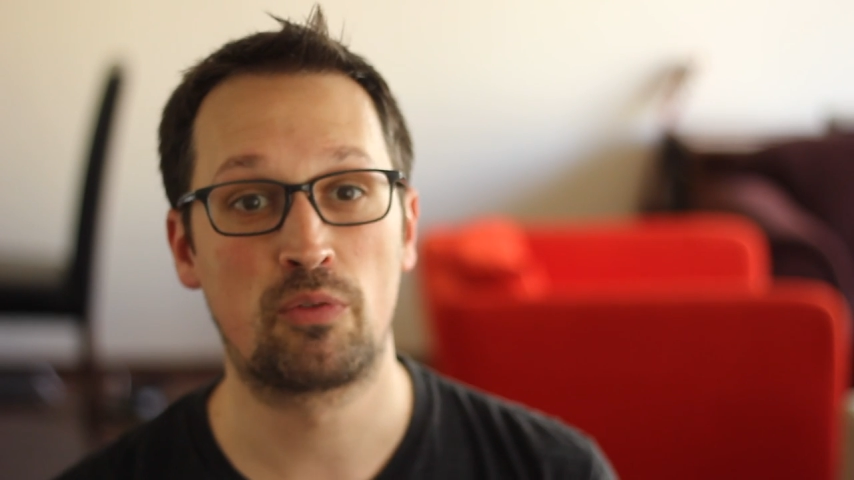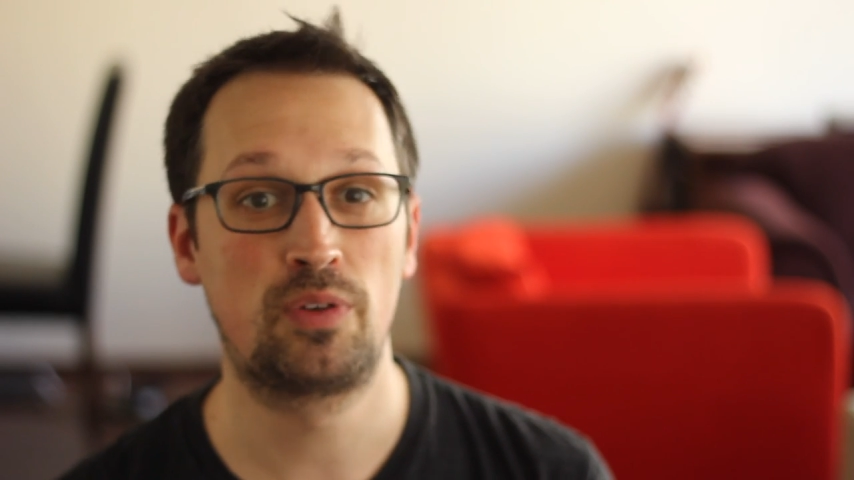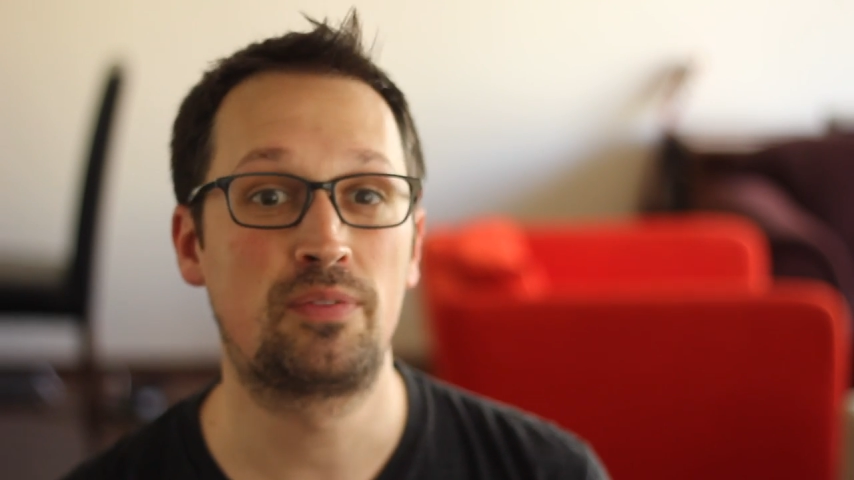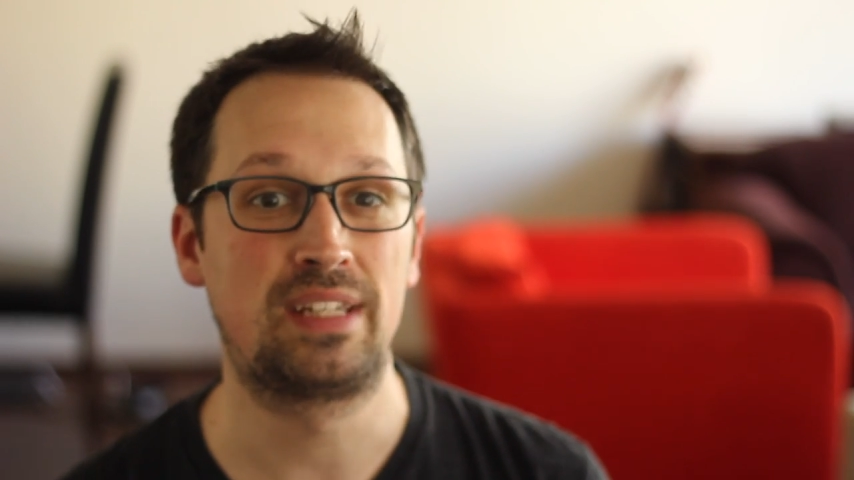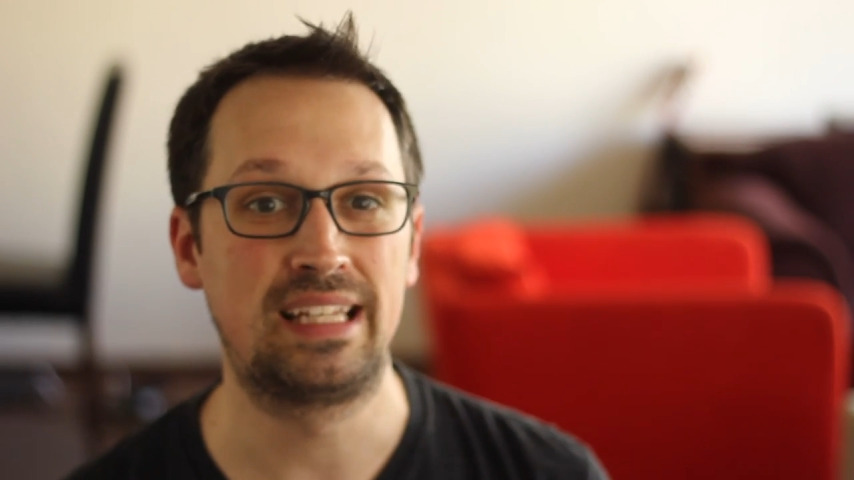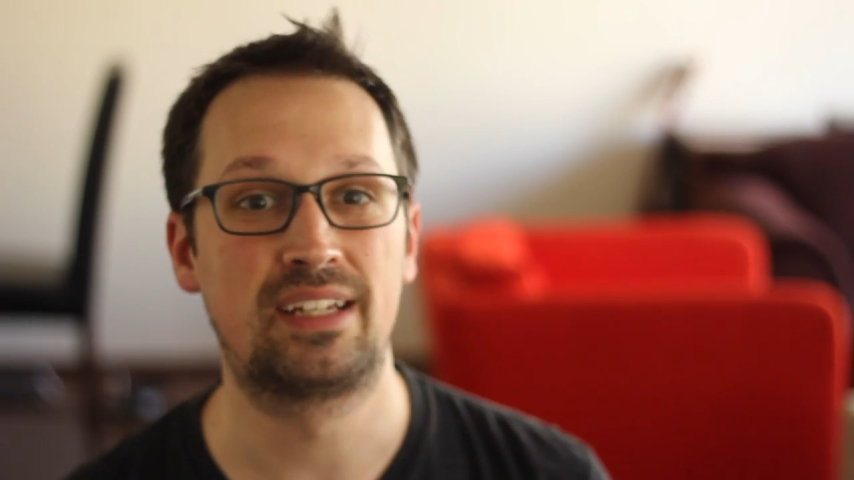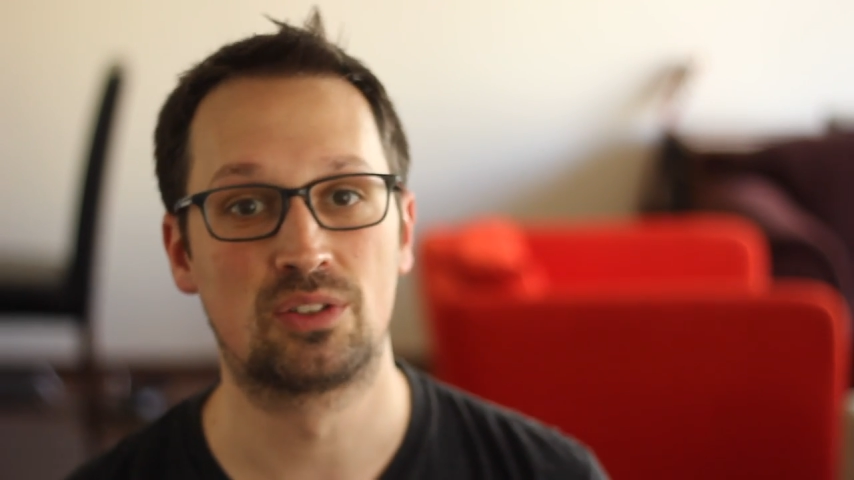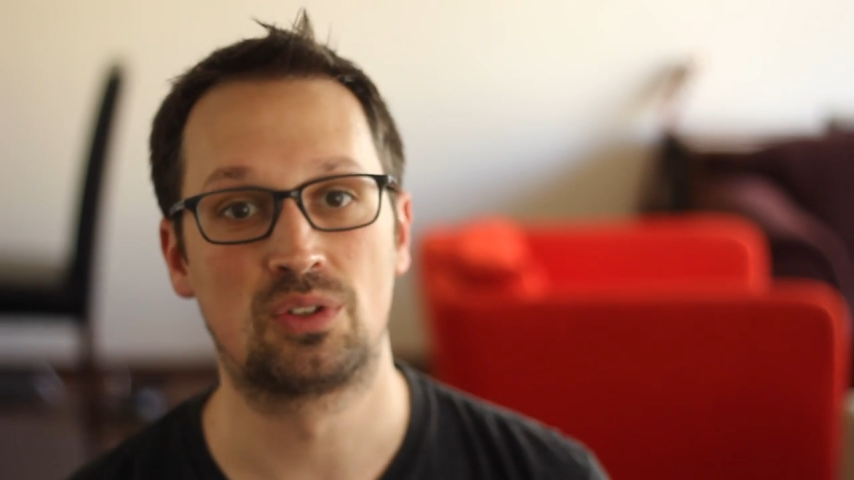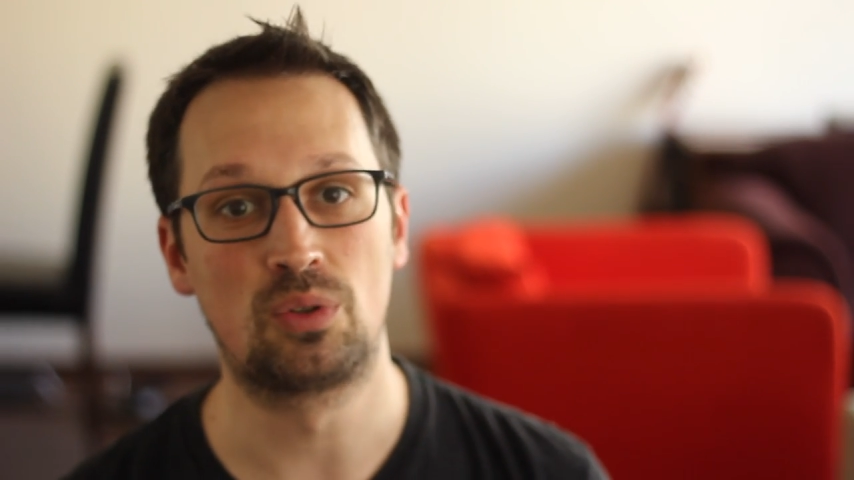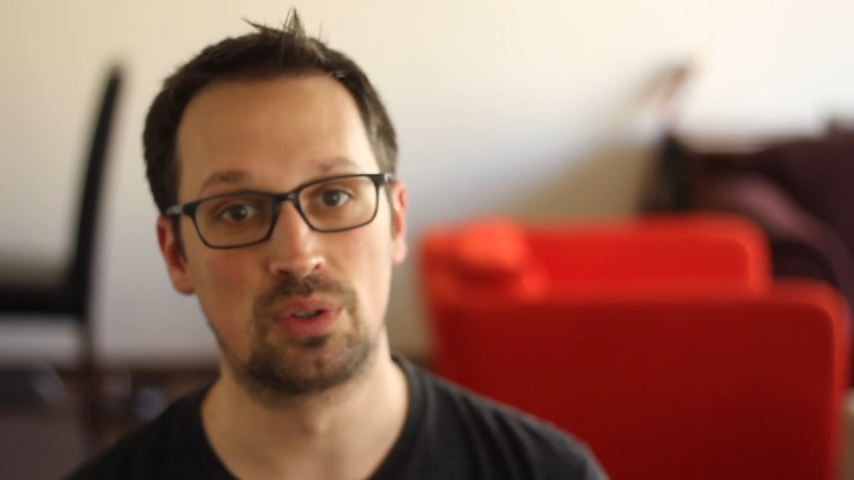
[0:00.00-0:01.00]
50
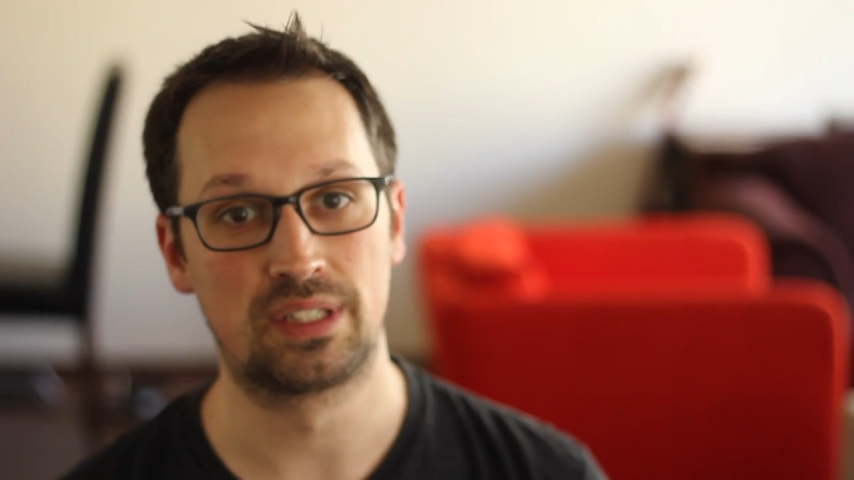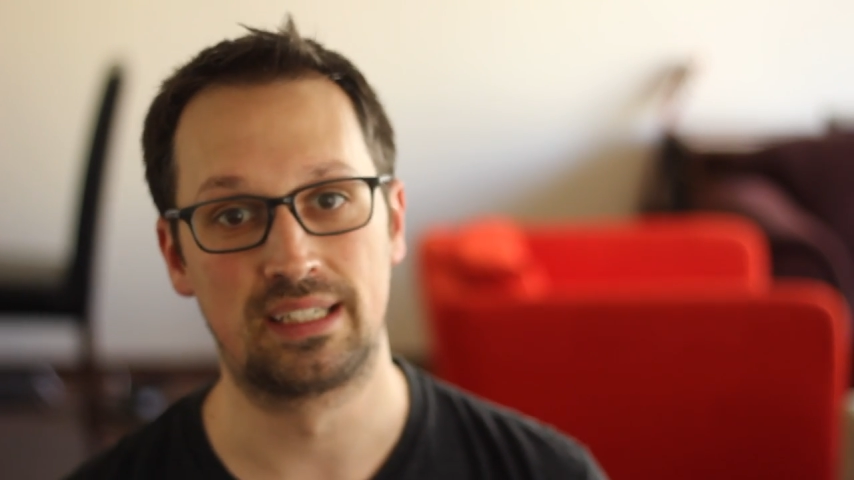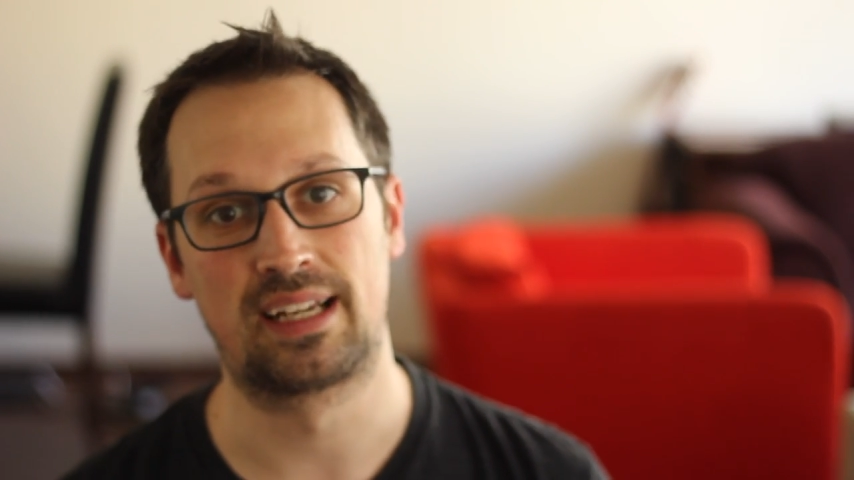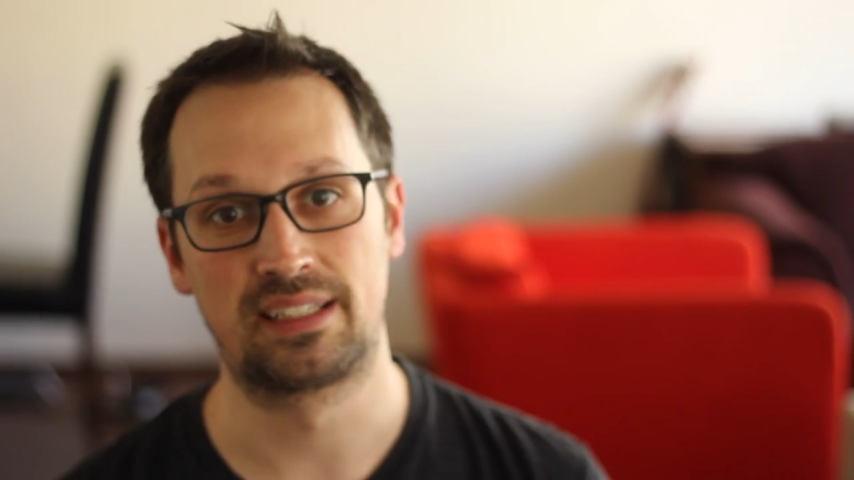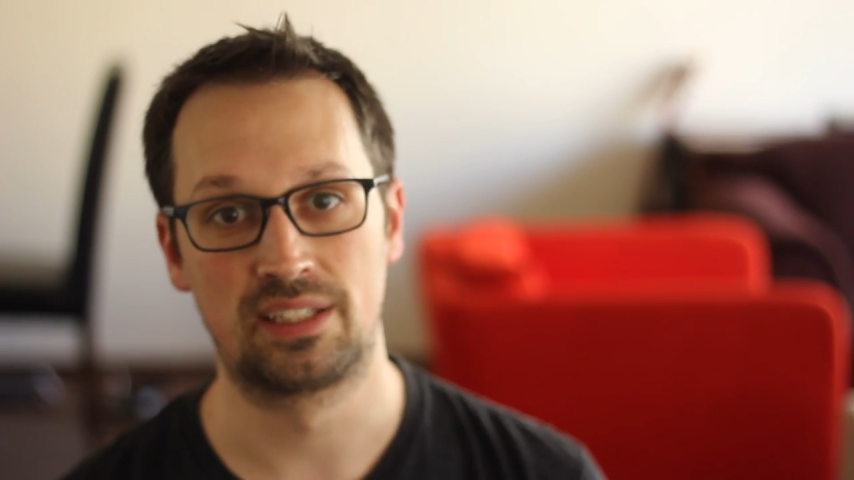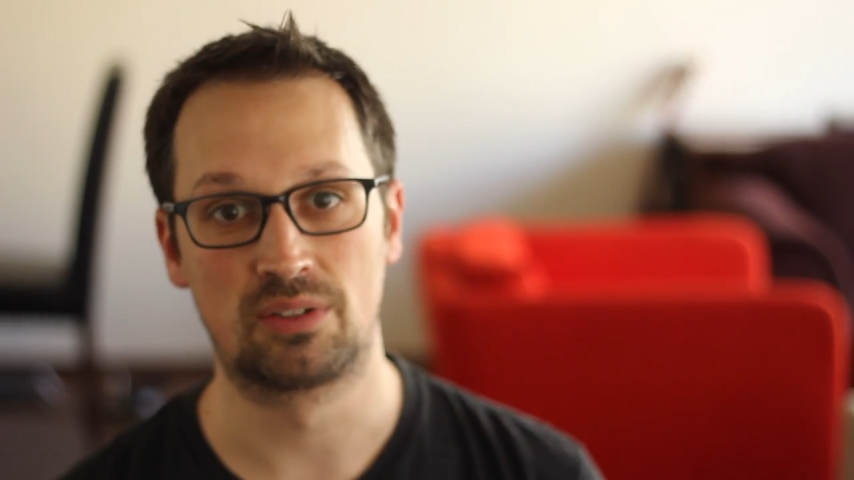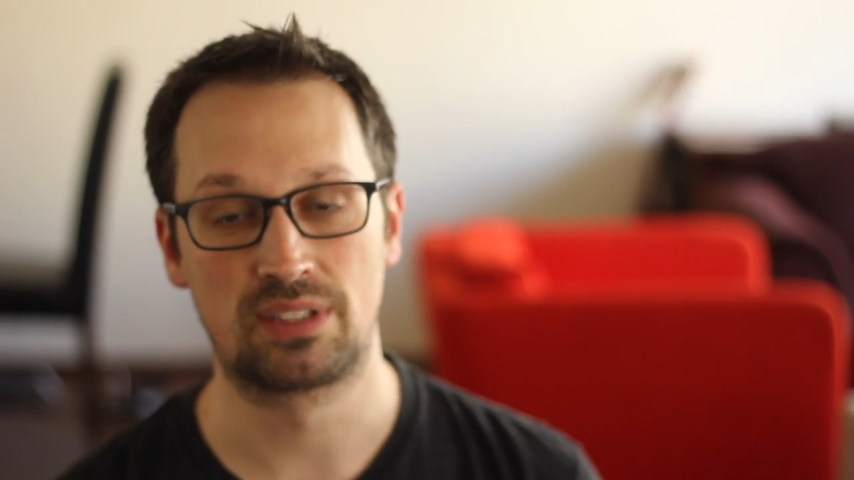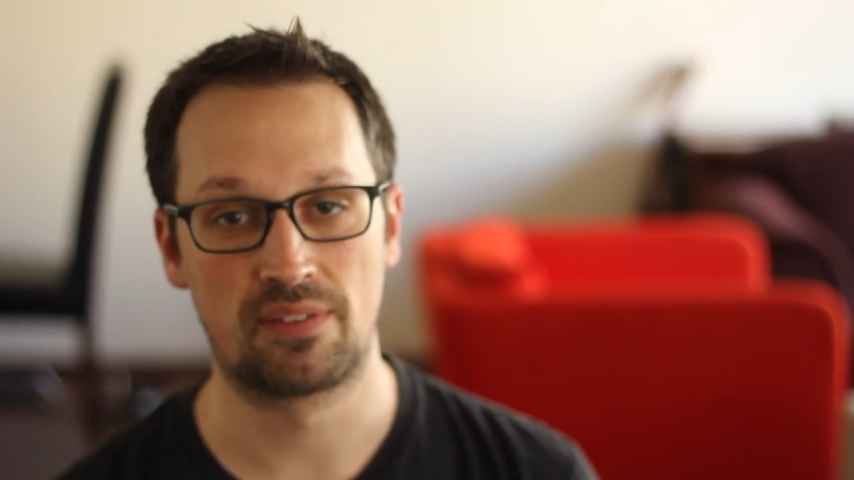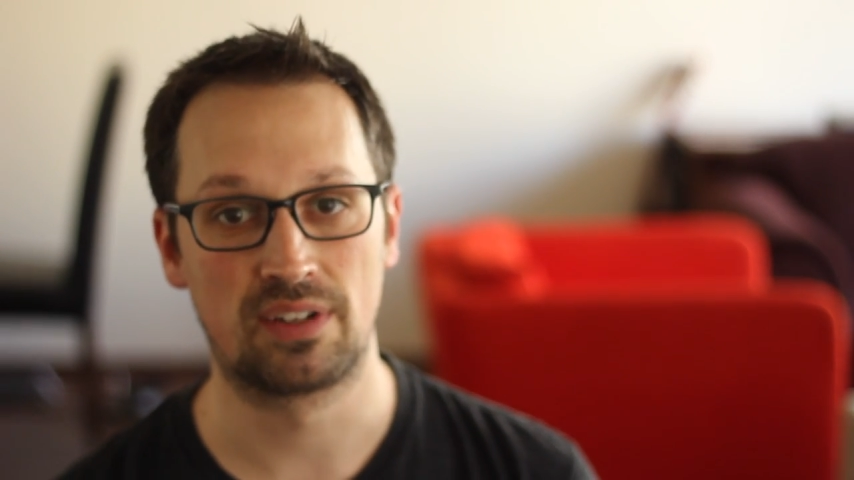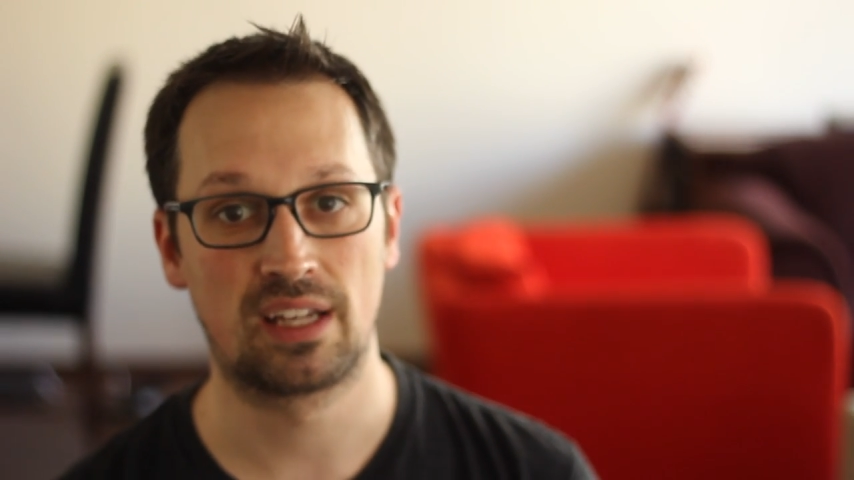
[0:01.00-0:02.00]
years old in
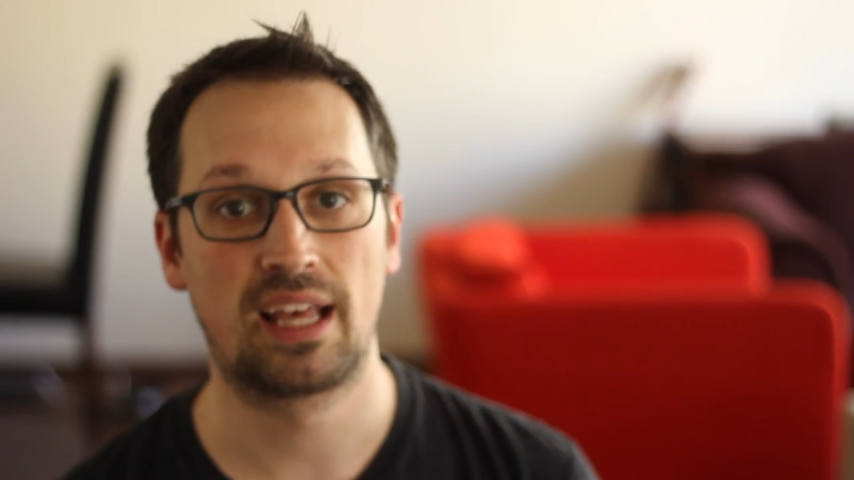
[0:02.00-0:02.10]
1907,